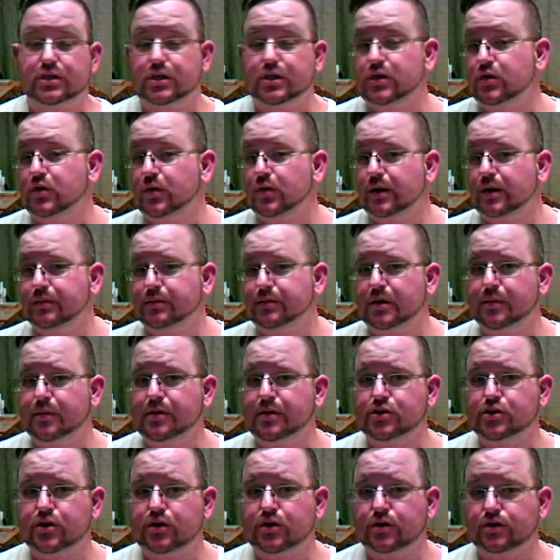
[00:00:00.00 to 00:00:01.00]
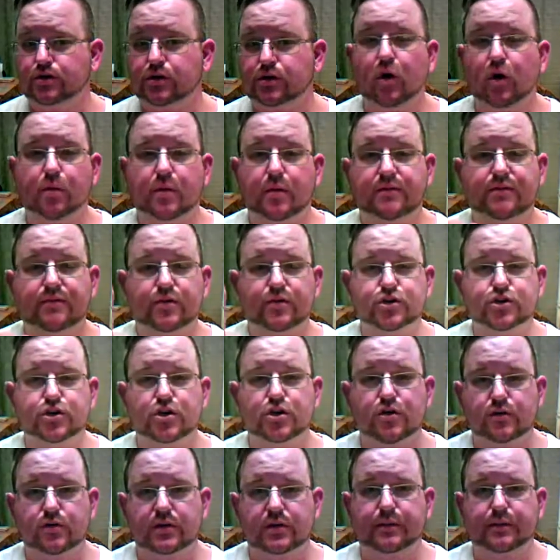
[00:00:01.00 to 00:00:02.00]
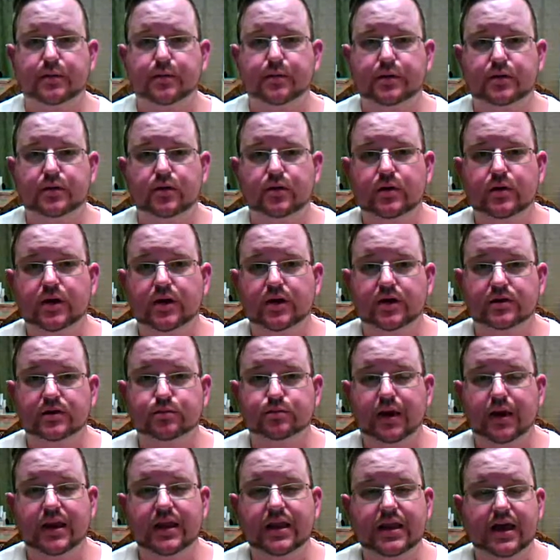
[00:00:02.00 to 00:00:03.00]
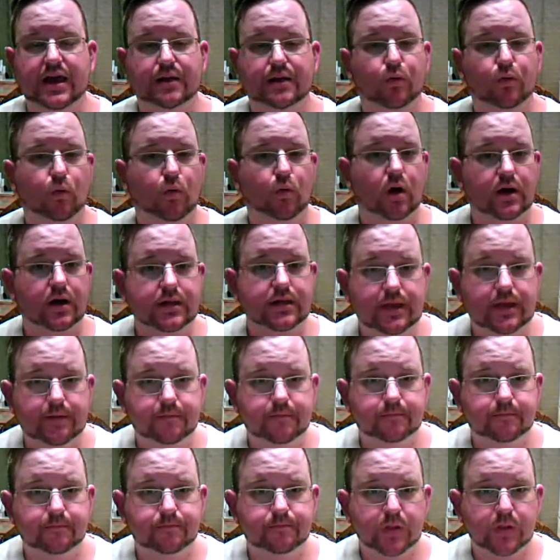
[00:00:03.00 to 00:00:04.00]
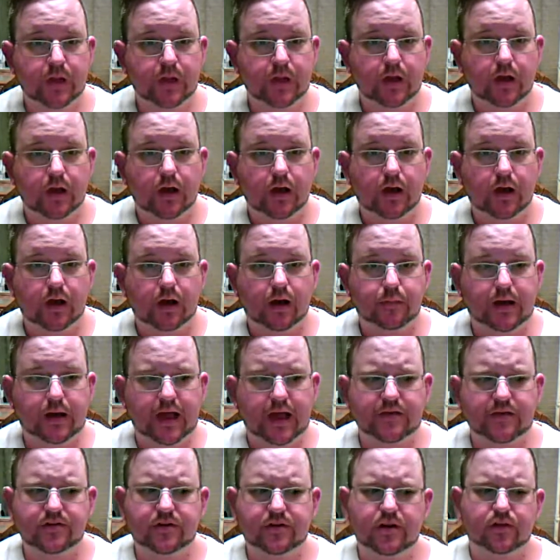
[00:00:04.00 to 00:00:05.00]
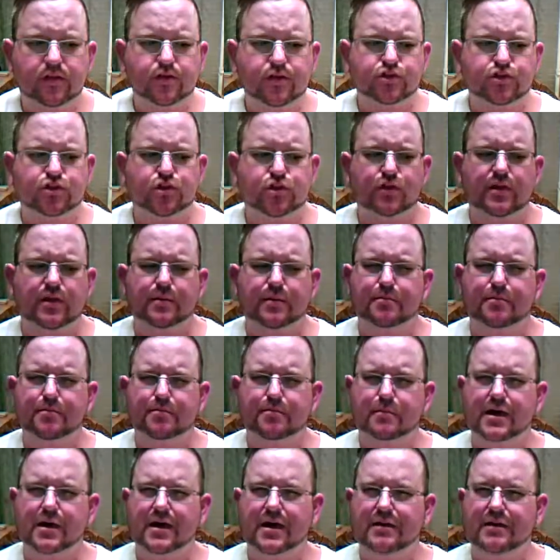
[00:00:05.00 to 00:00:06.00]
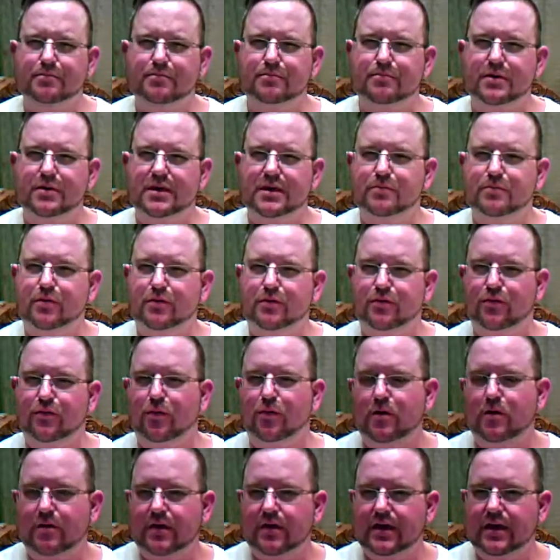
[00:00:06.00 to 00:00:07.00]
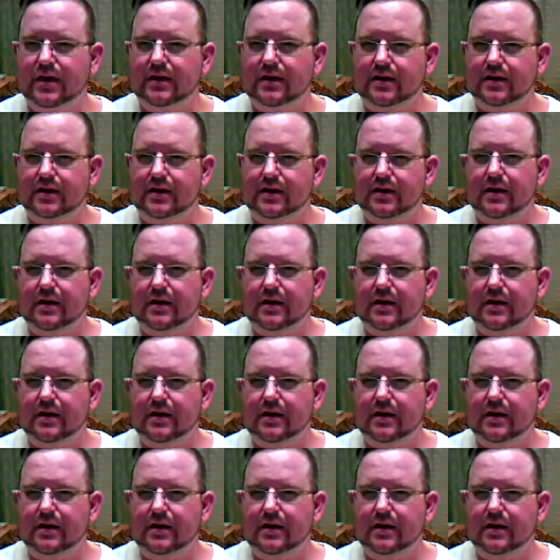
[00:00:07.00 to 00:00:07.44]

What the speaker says: see you at upcoming shows. Oh, my first show that I'm going to be doing is MightyCon Milwaukee. I have another show that might be before that.